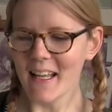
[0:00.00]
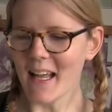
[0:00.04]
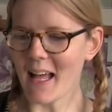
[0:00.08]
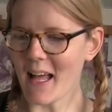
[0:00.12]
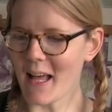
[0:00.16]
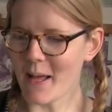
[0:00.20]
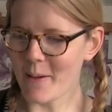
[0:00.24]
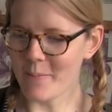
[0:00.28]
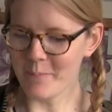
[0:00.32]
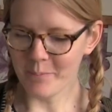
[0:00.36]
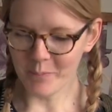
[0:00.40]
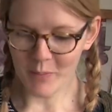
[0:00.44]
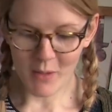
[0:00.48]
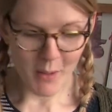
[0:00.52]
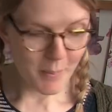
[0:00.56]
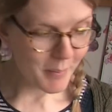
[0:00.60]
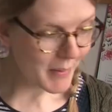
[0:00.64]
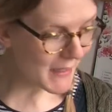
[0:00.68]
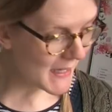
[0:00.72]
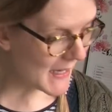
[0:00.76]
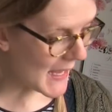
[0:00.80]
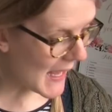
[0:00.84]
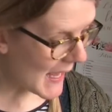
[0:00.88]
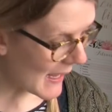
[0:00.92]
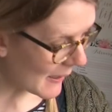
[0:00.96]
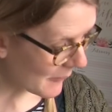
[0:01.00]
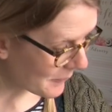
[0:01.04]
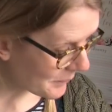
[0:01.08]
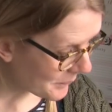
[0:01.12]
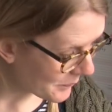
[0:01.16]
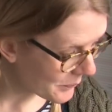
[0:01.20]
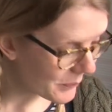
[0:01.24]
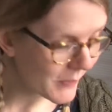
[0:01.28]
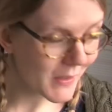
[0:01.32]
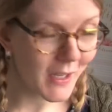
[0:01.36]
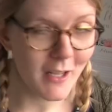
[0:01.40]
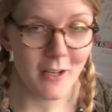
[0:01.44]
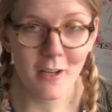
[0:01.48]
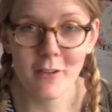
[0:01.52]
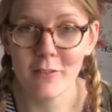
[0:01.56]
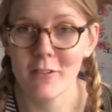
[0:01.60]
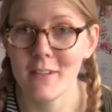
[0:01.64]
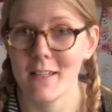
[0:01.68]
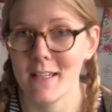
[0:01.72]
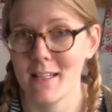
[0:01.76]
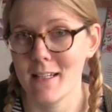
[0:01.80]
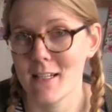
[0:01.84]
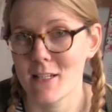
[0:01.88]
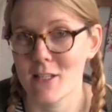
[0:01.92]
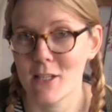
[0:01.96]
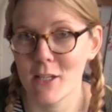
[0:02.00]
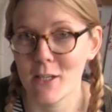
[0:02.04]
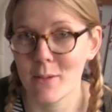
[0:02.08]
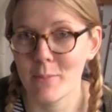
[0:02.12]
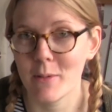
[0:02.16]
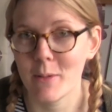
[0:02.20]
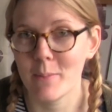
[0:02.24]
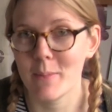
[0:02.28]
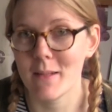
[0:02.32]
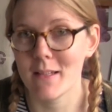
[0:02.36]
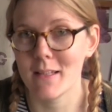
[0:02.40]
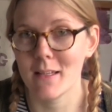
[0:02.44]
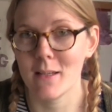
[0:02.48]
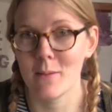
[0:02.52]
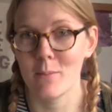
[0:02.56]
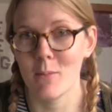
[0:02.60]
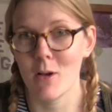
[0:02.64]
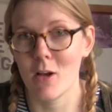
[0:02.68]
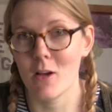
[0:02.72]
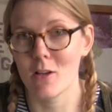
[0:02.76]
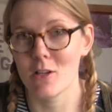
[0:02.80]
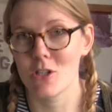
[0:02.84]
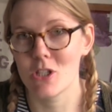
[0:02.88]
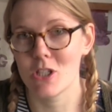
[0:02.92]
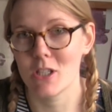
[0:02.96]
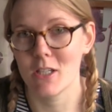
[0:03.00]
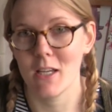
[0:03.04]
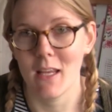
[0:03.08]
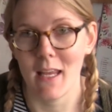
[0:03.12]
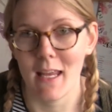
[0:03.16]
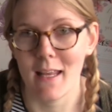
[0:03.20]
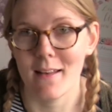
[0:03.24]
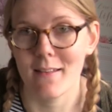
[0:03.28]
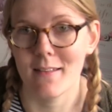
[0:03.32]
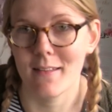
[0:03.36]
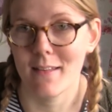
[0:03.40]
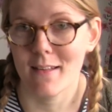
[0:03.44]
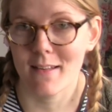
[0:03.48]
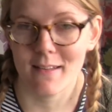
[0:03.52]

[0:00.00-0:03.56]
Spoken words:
But yeah, another thing that's going to be busy in March is the